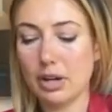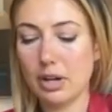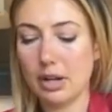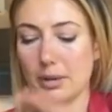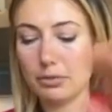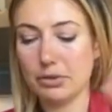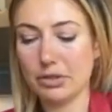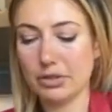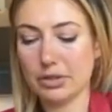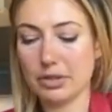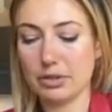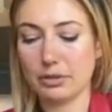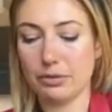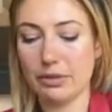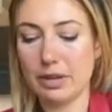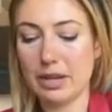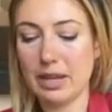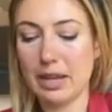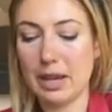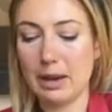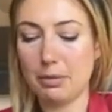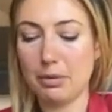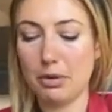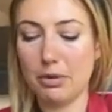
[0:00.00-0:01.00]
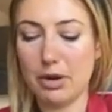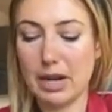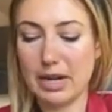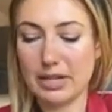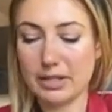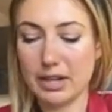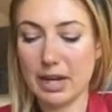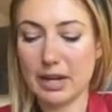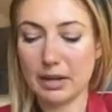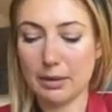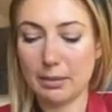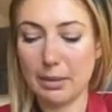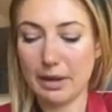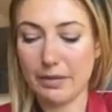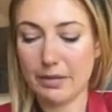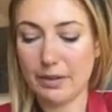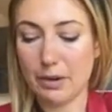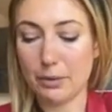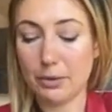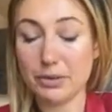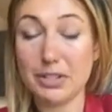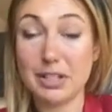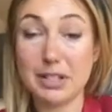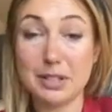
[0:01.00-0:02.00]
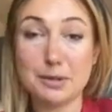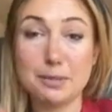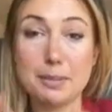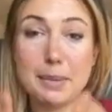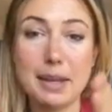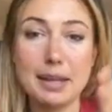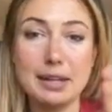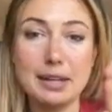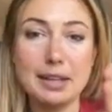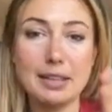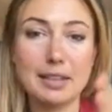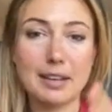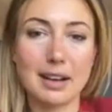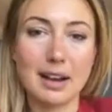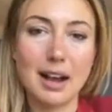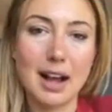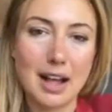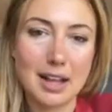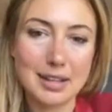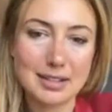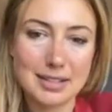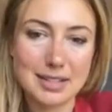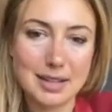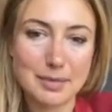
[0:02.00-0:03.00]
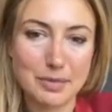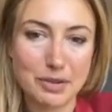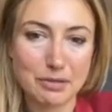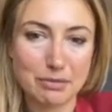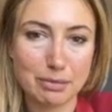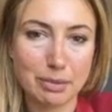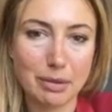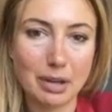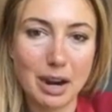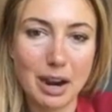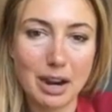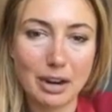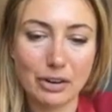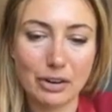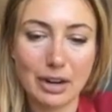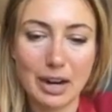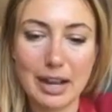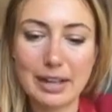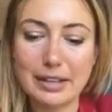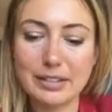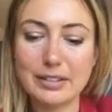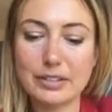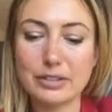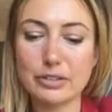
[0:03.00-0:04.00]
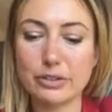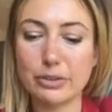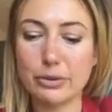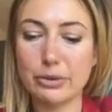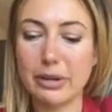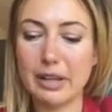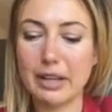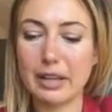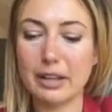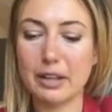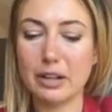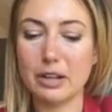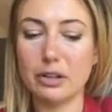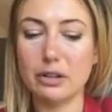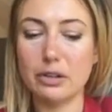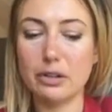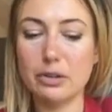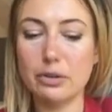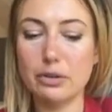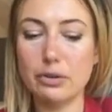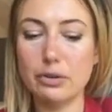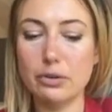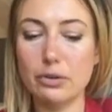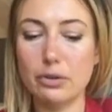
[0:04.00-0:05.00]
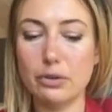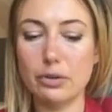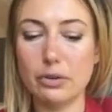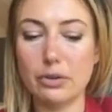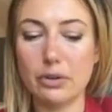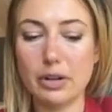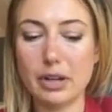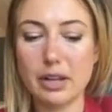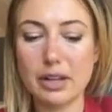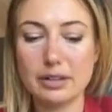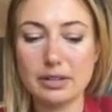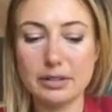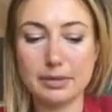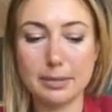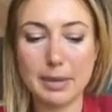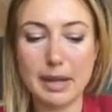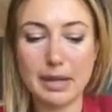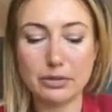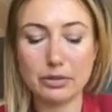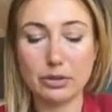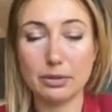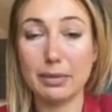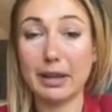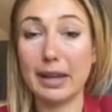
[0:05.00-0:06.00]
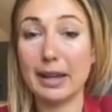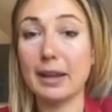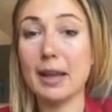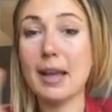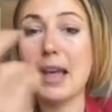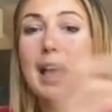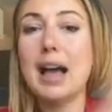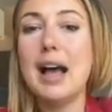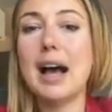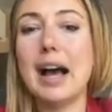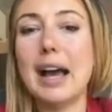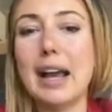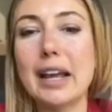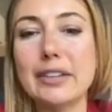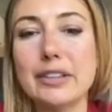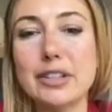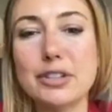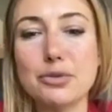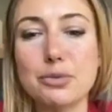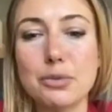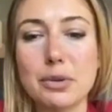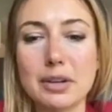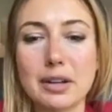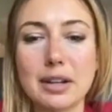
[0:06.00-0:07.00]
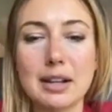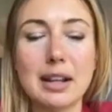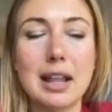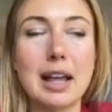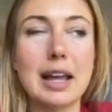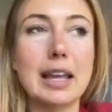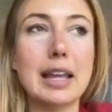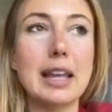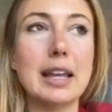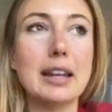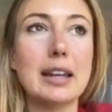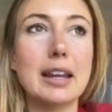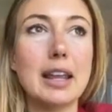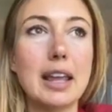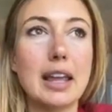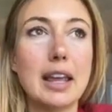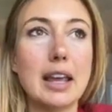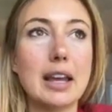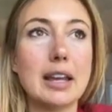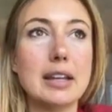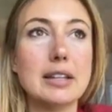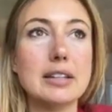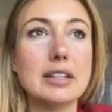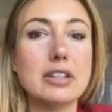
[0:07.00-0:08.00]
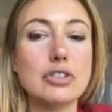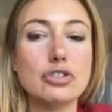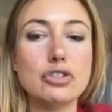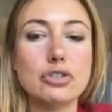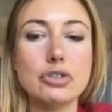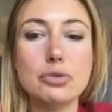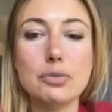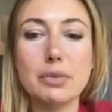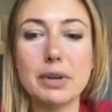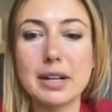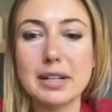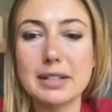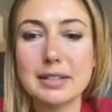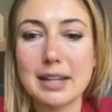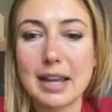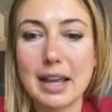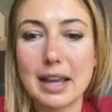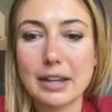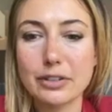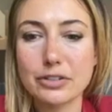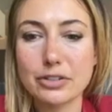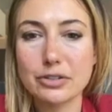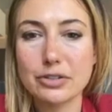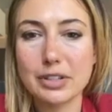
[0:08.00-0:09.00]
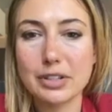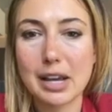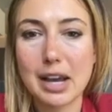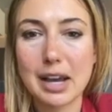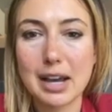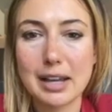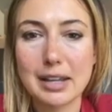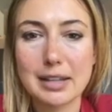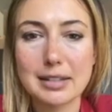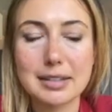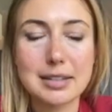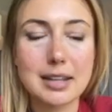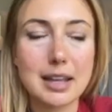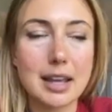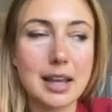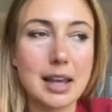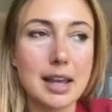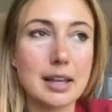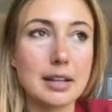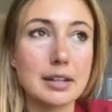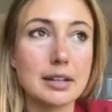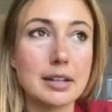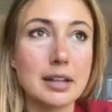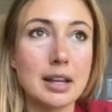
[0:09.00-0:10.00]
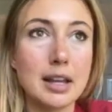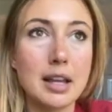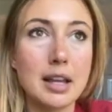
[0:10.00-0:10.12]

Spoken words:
just to recap what I talked about, there was expanding the concept of progress to include a spectrum. Like I had this one client and she wanted to exercise, and